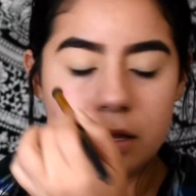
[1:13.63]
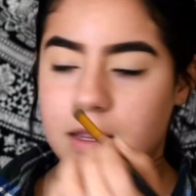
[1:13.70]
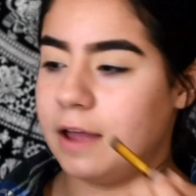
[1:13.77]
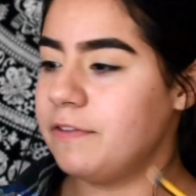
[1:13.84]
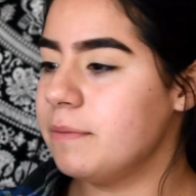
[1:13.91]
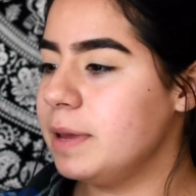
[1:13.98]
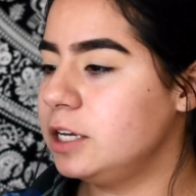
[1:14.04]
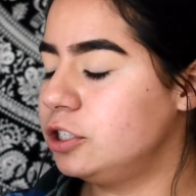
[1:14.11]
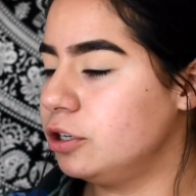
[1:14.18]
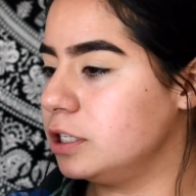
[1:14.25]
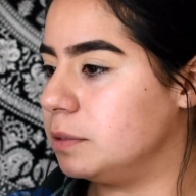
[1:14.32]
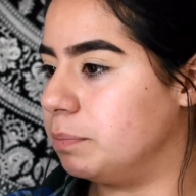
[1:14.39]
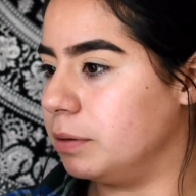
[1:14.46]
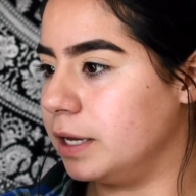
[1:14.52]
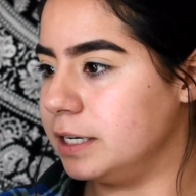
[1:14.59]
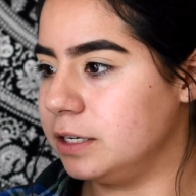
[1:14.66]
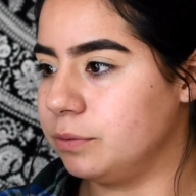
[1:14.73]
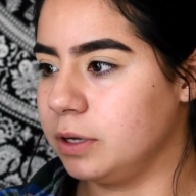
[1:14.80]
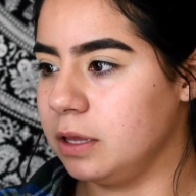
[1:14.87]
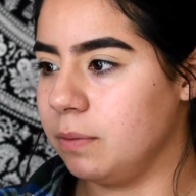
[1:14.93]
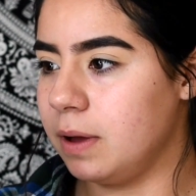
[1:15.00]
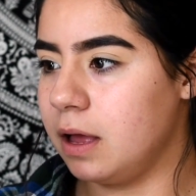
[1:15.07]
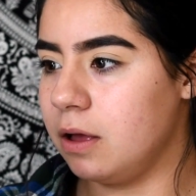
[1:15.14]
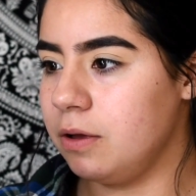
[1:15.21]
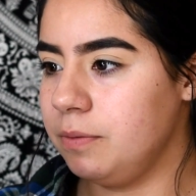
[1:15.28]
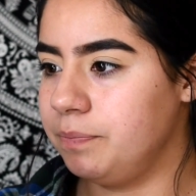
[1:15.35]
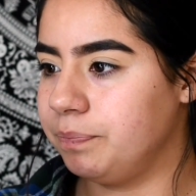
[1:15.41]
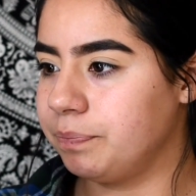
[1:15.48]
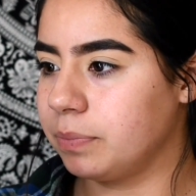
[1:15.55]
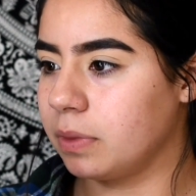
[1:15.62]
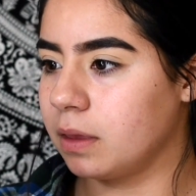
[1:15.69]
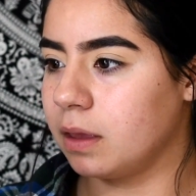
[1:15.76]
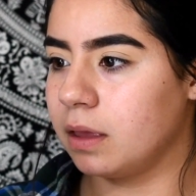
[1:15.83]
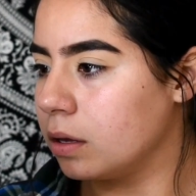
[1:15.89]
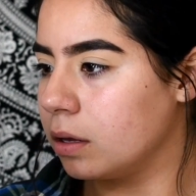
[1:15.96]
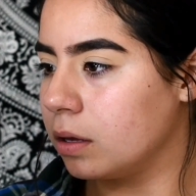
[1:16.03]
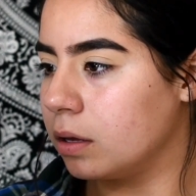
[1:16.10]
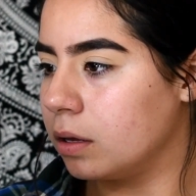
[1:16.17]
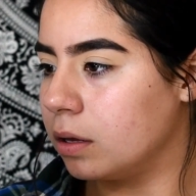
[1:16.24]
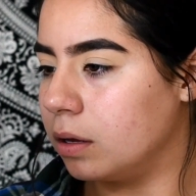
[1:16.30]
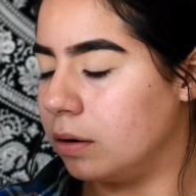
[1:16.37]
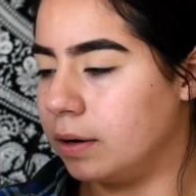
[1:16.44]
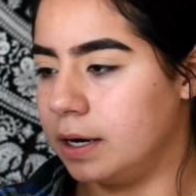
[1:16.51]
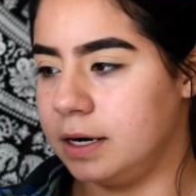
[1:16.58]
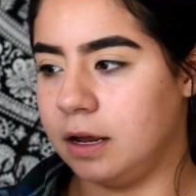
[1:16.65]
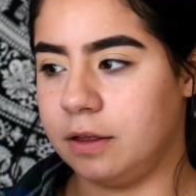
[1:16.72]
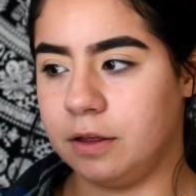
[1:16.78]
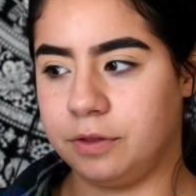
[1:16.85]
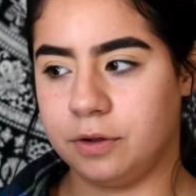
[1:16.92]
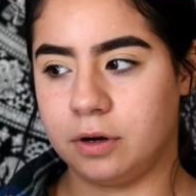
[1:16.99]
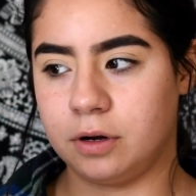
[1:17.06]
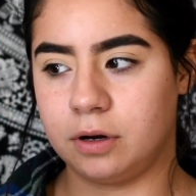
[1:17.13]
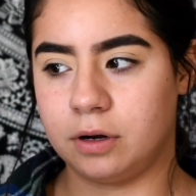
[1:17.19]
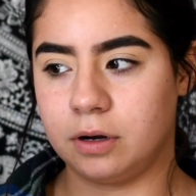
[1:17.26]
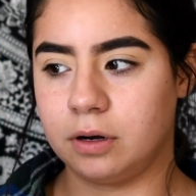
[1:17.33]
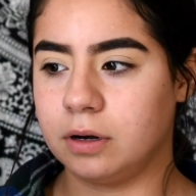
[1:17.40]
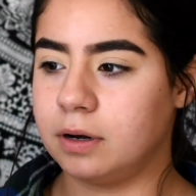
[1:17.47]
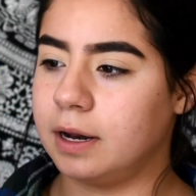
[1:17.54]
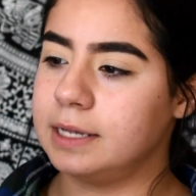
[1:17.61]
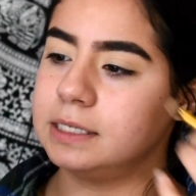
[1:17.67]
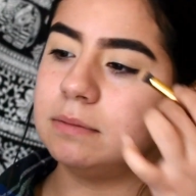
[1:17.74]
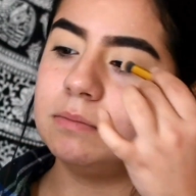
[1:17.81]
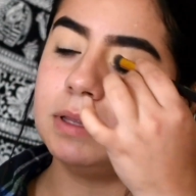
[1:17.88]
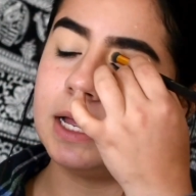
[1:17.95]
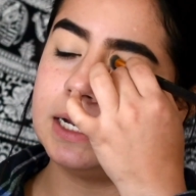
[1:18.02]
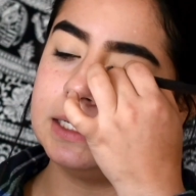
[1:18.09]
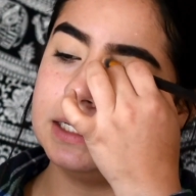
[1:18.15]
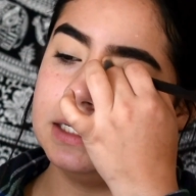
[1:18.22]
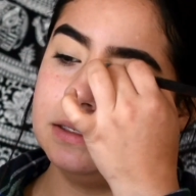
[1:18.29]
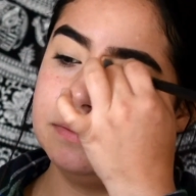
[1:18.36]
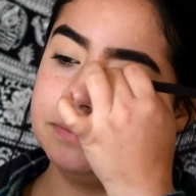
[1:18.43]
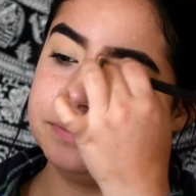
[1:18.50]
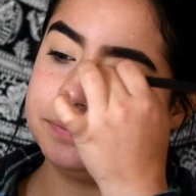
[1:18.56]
You have to make sure it's blended really well. All right, now that they're nice and blended,